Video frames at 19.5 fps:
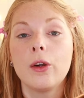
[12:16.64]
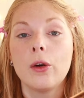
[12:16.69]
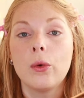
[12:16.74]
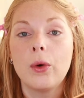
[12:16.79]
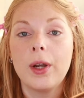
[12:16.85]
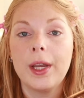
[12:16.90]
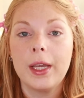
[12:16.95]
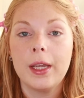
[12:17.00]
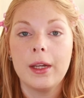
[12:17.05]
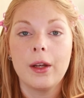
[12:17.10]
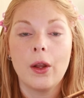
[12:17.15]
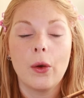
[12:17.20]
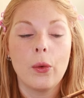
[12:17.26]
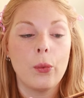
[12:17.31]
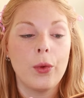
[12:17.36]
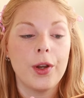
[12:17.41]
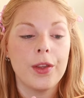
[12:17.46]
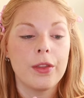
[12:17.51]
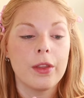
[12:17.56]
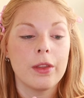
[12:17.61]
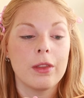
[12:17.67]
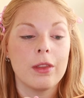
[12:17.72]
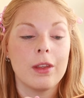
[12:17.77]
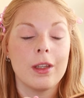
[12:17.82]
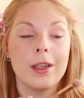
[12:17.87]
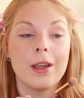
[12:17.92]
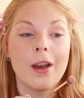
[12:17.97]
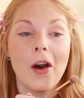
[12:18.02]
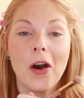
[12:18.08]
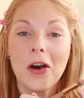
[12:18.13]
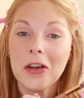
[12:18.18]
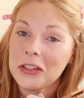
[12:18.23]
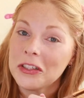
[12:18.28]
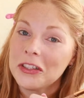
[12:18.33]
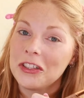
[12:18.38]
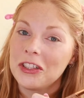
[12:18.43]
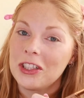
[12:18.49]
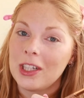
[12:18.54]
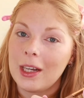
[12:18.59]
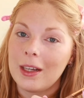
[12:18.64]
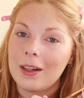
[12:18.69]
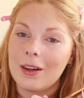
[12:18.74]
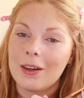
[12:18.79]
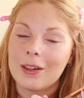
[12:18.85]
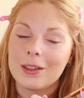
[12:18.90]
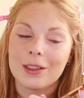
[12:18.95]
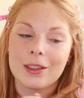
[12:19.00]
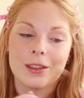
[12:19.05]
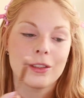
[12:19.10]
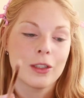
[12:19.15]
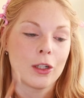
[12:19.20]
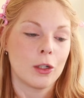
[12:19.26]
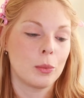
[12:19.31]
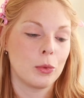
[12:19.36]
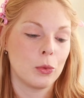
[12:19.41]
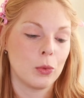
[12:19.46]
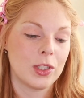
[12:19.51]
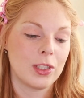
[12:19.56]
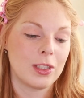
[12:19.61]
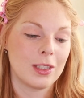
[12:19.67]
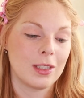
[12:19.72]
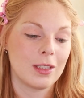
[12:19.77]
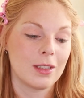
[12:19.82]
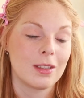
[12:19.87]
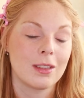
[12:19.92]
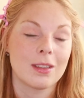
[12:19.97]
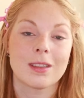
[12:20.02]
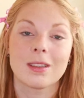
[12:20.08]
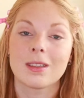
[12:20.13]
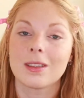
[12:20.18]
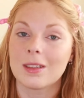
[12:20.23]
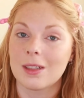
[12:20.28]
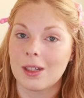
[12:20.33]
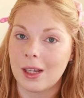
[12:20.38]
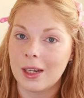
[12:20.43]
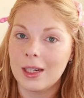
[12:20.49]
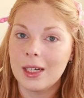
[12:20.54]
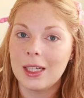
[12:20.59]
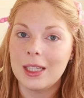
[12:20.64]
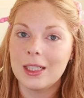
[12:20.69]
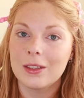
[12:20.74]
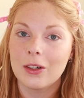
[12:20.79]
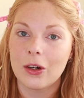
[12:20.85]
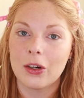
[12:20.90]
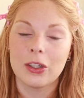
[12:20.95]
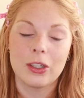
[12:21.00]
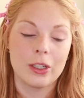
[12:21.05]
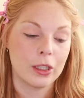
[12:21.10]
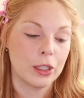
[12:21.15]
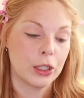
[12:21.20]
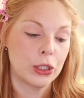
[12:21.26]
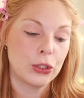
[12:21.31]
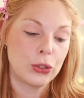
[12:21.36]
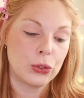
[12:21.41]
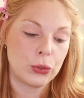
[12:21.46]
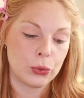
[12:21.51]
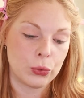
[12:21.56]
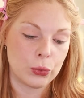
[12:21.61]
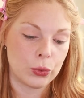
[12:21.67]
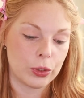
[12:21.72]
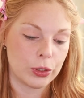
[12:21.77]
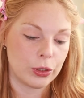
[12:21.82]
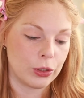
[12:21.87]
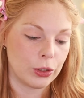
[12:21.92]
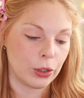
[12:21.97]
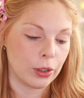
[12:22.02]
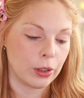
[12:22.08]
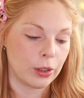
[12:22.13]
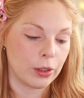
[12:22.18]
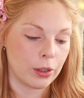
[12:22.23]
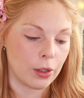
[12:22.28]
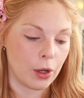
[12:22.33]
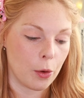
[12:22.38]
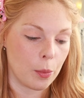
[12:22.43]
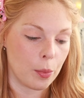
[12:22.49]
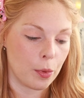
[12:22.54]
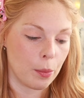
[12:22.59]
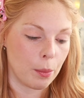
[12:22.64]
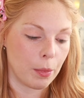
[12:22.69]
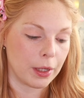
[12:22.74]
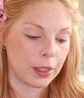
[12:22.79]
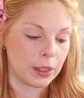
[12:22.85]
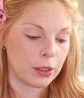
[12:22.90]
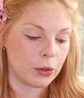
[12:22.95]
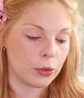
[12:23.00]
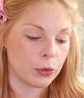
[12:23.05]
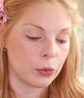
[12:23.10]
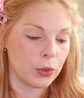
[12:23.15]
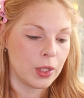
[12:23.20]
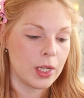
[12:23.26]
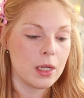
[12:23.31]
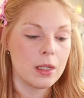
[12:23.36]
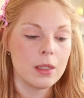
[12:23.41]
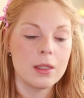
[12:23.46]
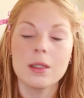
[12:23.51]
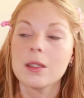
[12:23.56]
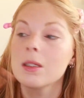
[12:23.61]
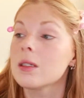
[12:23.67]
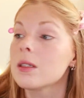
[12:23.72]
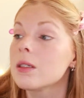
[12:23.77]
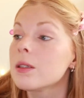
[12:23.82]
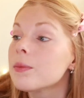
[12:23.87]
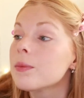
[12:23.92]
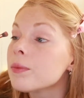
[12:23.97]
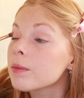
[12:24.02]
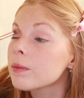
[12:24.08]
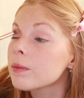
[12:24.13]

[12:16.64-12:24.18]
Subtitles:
go in with the other shade on the top, which is slightly darker, to darken up my crease.